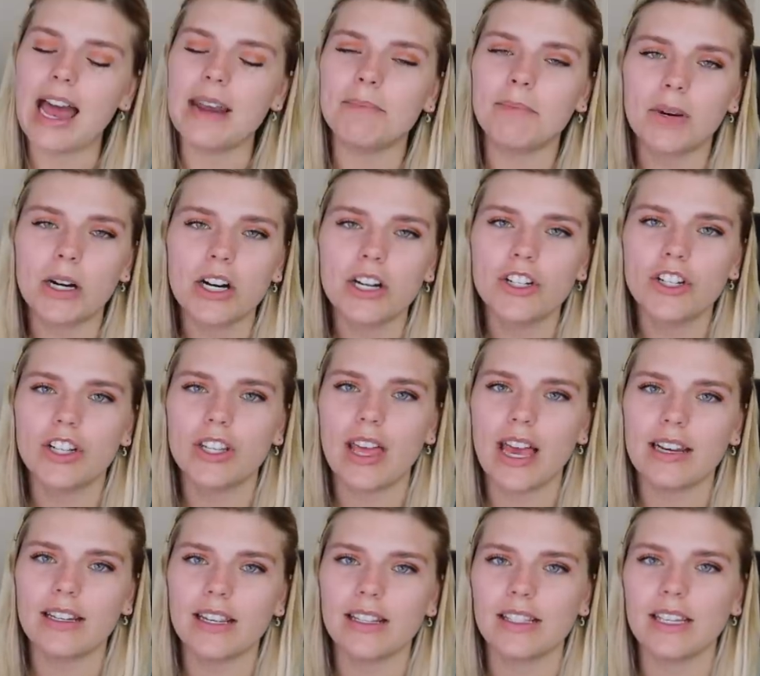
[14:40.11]
And merch
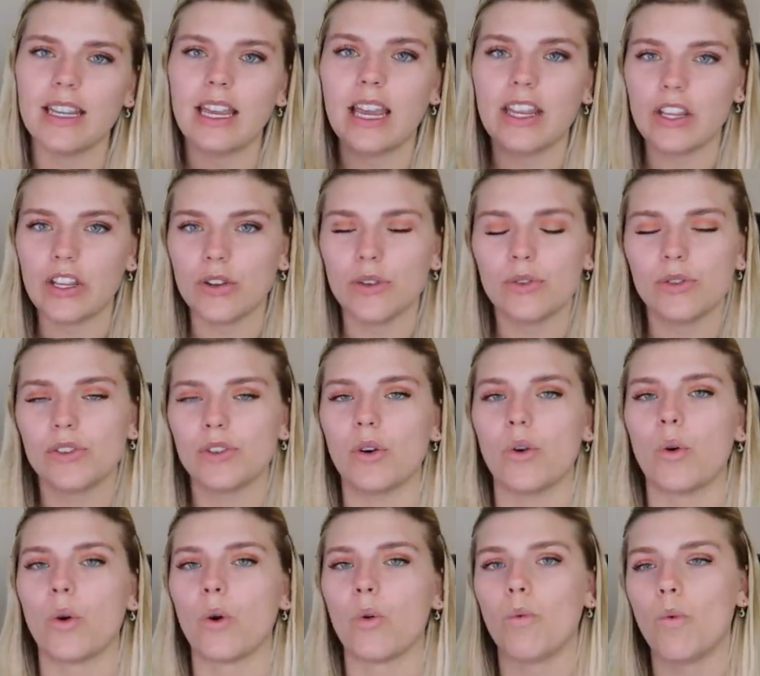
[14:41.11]
that doesn't get used
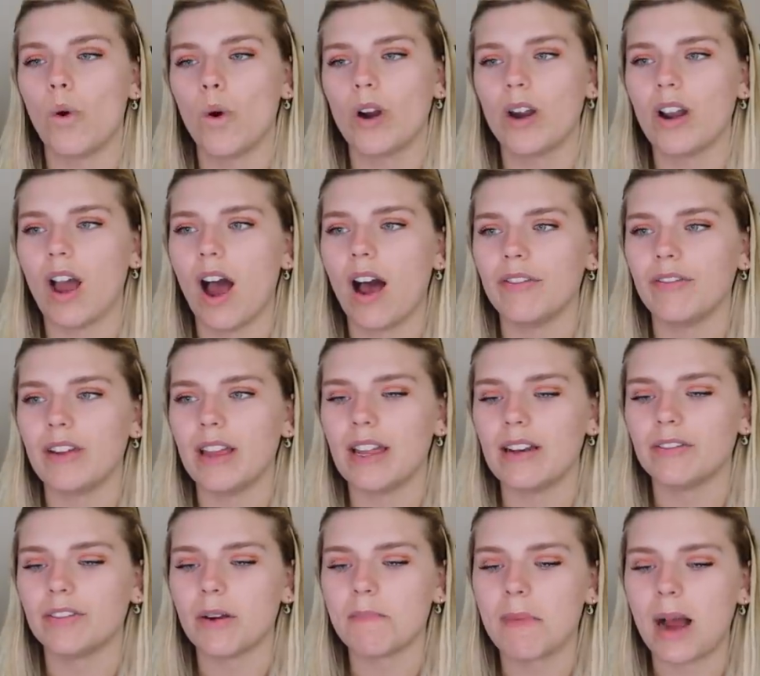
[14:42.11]
or worn
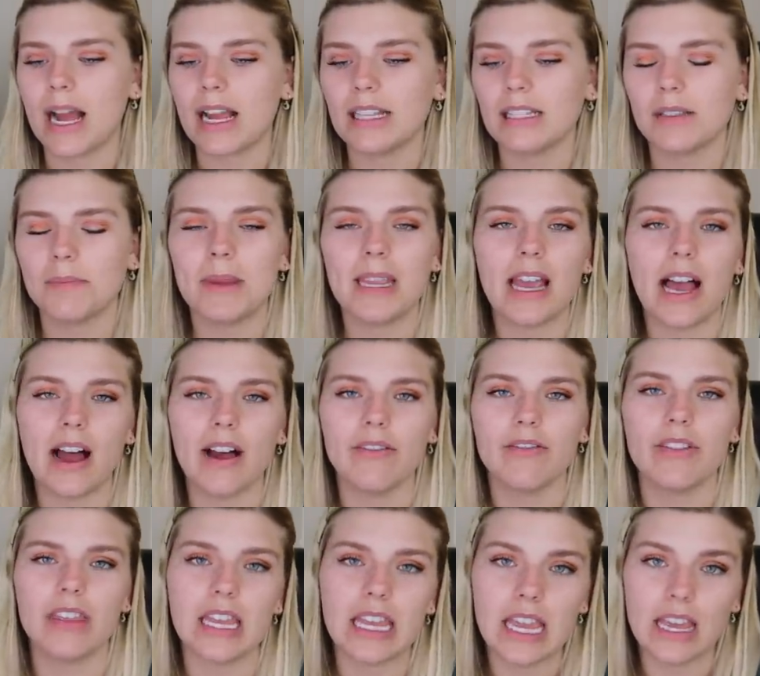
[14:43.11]
often reminds me
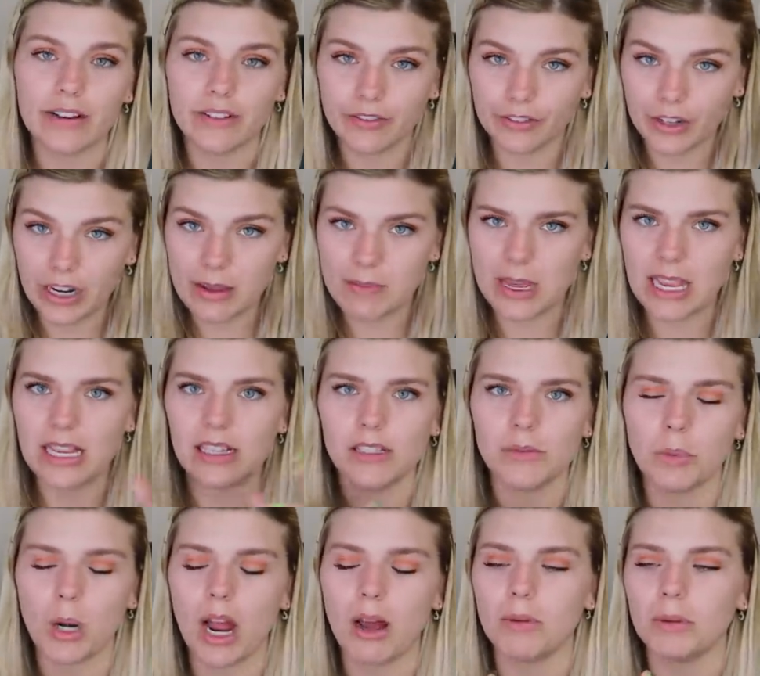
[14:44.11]
of the
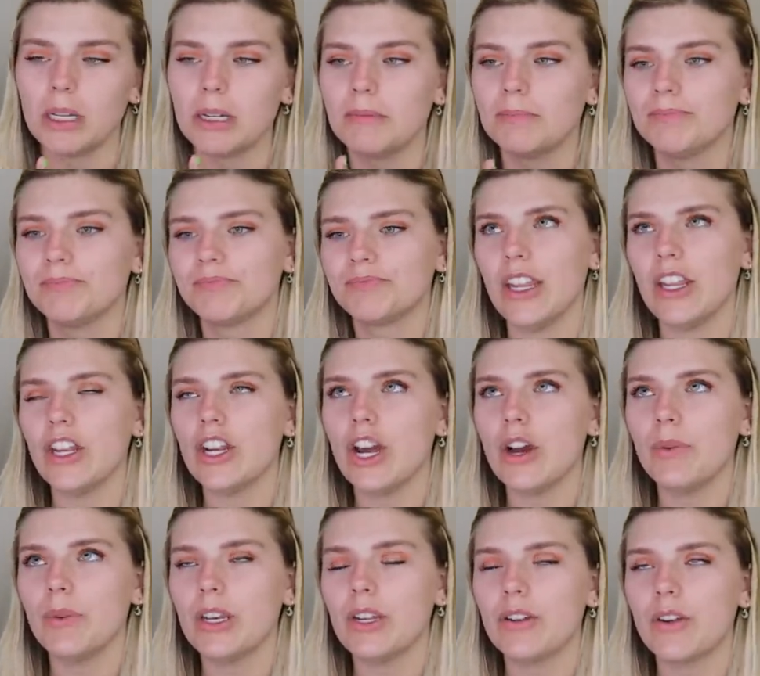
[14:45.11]
freebies problem. You
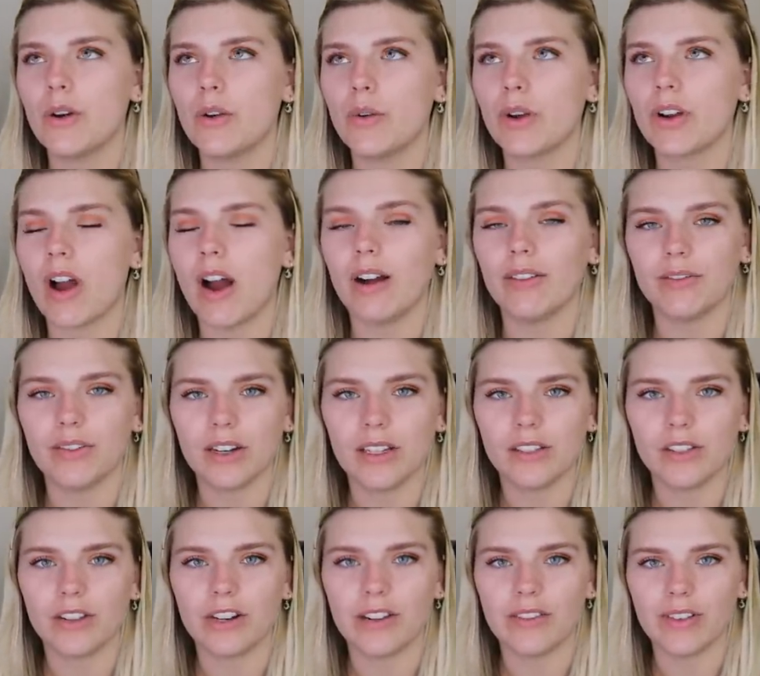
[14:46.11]
know, when you go to a
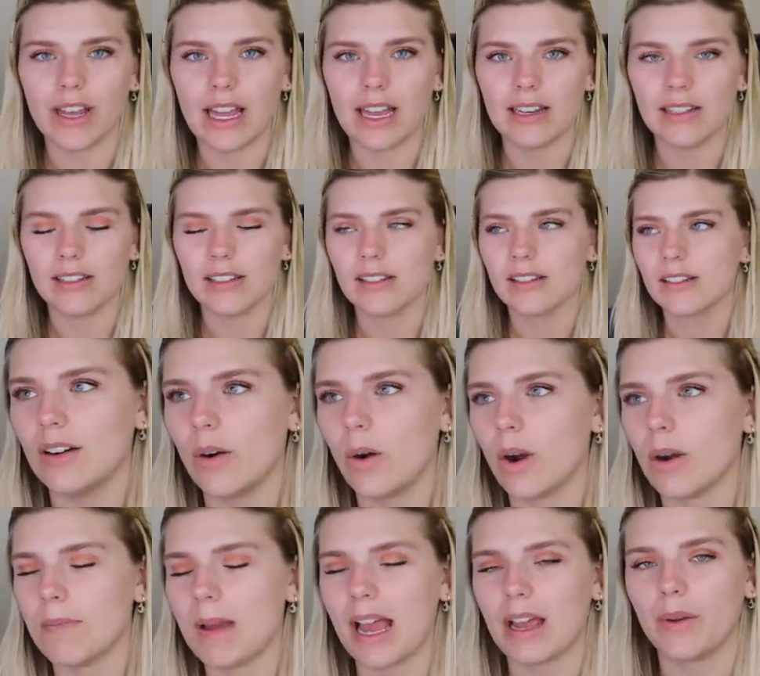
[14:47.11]
conference or an event,
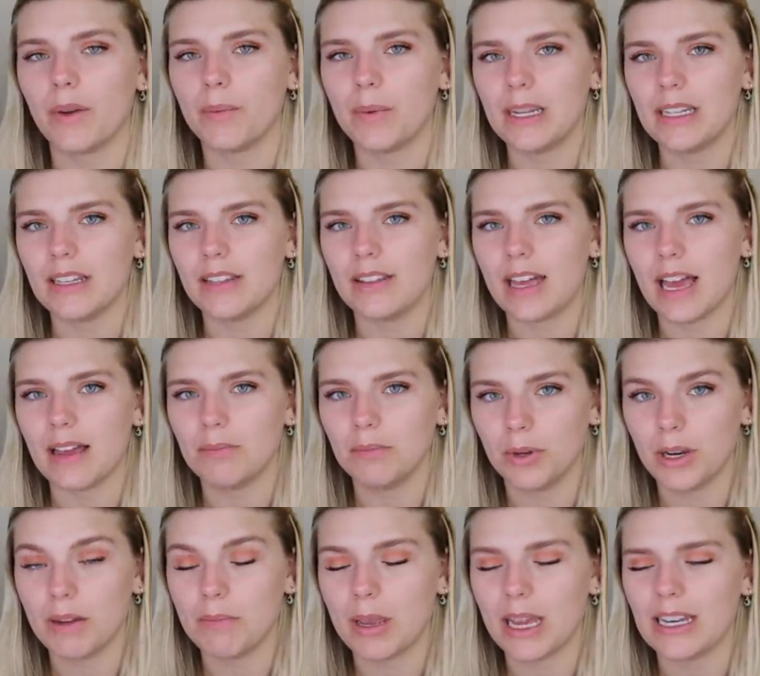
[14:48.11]
or back when we did that
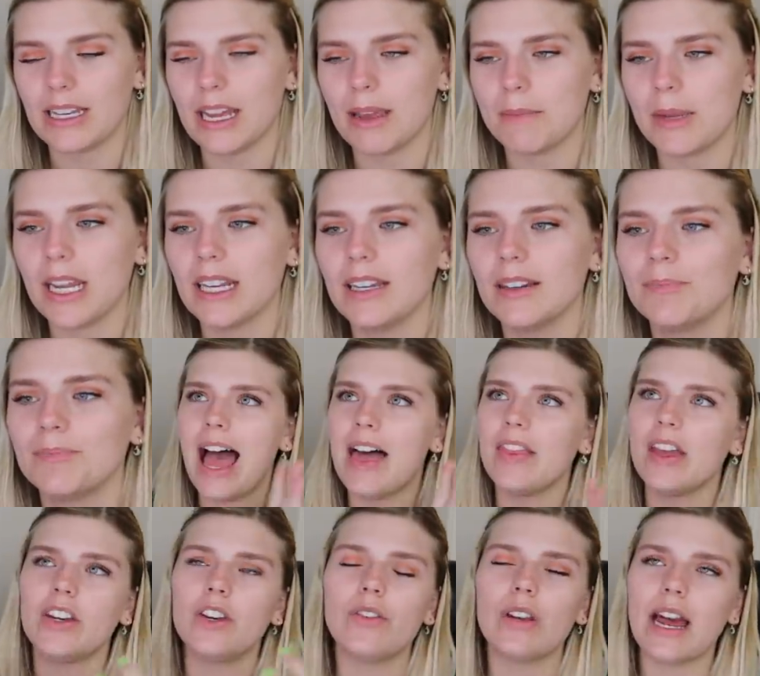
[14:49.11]
pre-pandemic, and
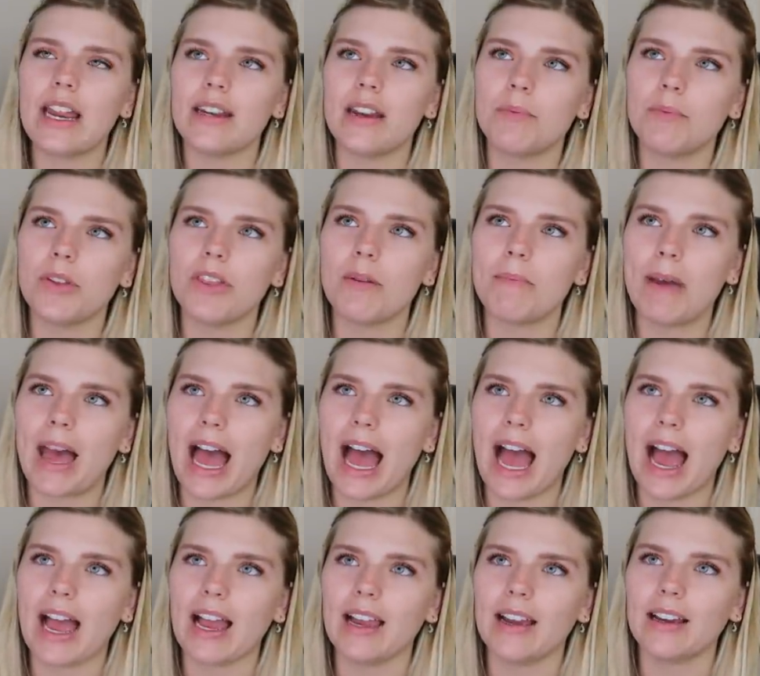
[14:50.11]
then you'd end up with a
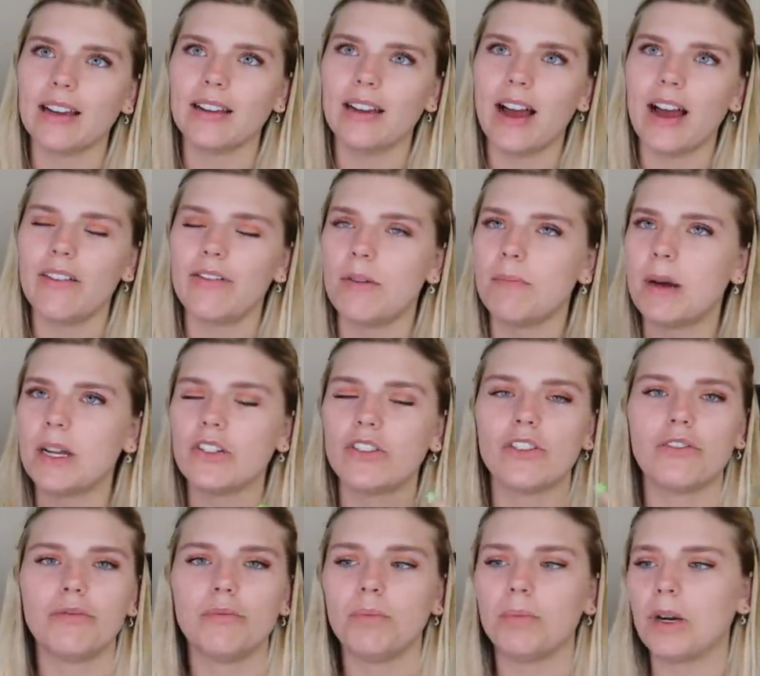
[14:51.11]
bag of a bunch
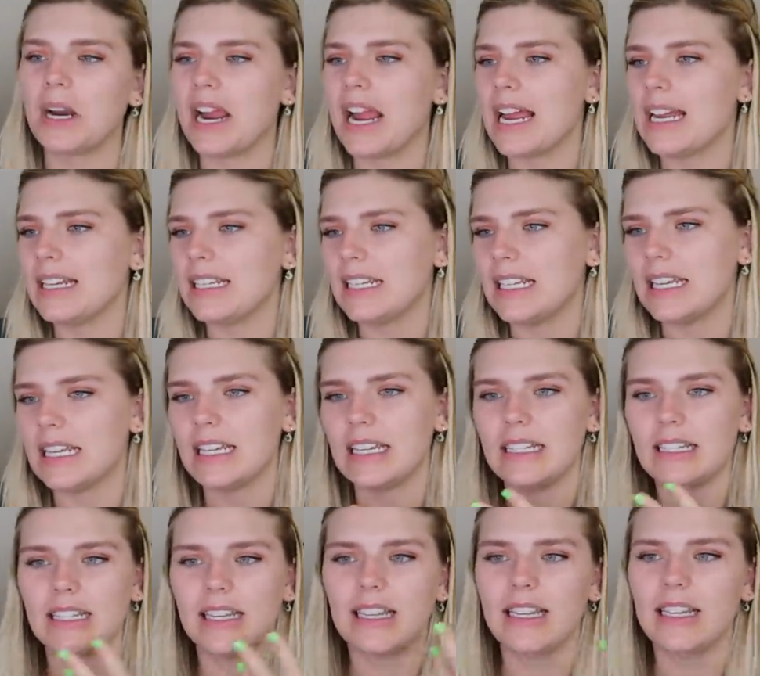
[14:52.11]
of branded